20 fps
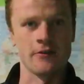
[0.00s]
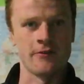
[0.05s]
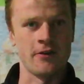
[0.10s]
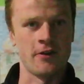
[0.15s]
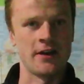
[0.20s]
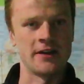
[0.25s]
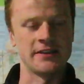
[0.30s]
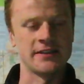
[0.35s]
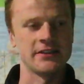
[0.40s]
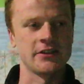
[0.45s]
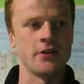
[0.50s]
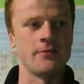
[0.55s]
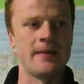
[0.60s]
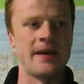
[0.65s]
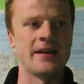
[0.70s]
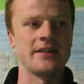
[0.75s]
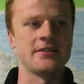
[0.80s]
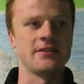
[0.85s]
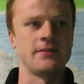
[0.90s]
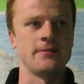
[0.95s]
of Ironstone
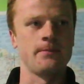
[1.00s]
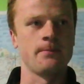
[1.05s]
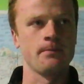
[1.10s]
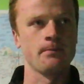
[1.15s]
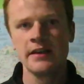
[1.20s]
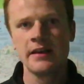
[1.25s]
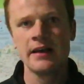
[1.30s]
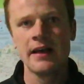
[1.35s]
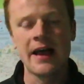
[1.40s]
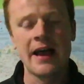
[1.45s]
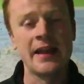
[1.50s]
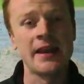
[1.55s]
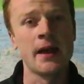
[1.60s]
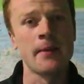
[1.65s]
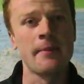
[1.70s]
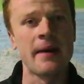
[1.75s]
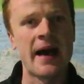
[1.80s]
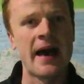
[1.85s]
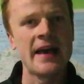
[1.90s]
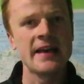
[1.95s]
Mountain. At
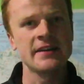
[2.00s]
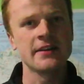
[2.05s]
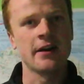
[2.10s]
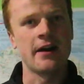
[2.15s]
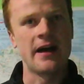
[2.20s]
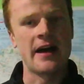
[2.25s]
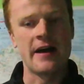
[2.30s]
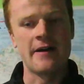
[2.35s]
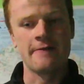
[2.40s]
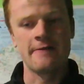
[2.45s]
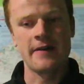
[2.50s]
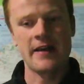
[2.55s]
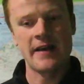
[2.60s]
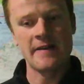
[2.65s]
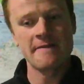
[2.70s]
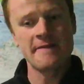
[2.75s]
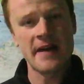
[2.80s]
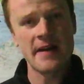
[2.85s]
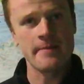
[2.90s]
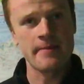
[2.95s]
number 8, I have
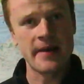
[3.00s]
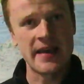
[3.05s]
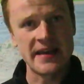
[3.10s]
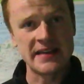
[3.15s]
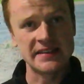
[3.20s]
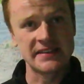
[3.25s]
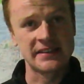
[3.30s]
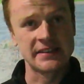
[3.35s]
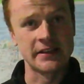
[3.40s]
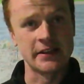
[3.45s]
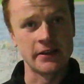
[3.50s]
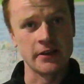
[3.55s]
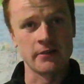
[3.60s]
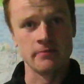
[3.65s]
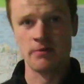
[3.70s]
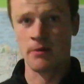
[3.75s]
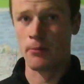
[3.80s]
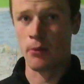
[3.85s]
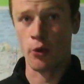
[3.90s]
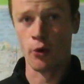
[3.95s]
F.A. Peterson
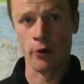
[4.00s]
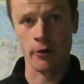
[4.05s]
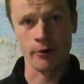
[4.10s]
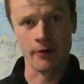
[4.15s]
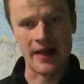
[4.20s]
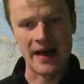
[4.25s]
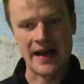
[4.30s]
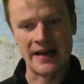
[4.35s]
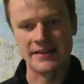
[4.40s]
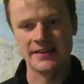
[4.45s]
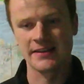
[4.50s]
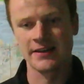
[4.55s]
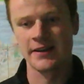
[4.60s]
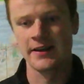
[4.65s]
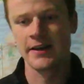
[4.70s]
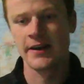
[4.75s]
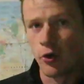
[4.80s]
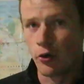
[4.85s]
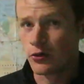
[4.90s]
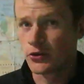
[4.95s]
Memorial Hut,
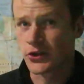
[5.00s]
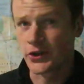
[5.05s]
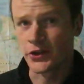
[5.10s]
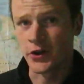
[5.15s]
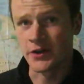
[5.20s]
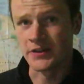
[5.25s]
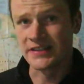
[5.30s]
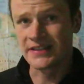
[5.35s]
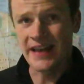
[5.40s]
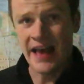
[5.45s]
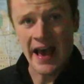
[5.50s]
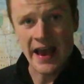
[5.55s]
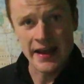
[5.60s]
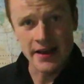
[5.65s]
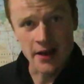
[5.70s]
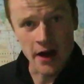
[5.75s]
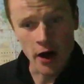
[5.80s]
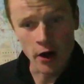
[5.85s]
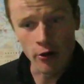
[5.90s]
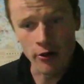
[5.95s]
also known as K.
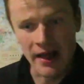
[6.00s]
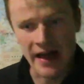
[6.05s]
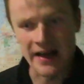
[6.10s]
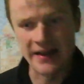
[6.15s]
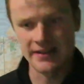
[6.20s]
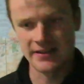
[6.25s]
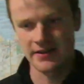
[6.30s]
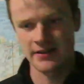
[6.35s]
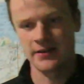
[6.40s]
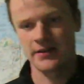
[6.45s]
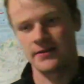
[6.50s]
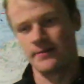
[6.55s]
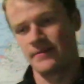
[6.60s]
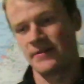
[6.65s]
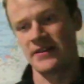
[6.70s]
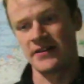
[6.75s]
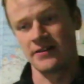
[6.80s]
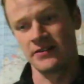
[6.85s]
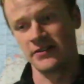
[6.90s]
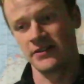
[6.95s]
Cole Hut,
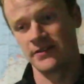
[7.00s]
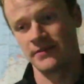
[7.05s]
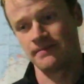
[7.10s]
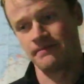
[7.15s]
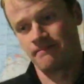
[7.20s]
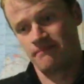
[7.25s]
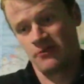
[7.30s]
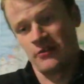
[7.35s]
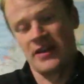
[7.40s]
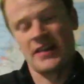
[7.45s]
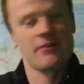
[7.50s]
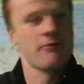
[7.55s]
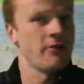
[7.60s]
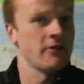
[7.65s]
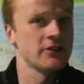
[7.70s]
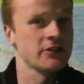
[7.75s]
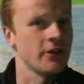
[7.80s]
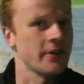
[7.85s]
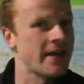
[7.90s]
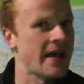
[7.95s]
because, well, that's where
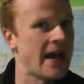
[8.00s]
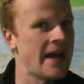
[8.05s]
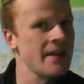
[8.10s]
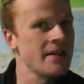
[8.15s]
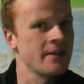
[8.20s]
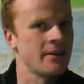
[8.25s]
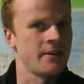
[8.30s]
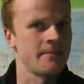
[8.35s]
it's located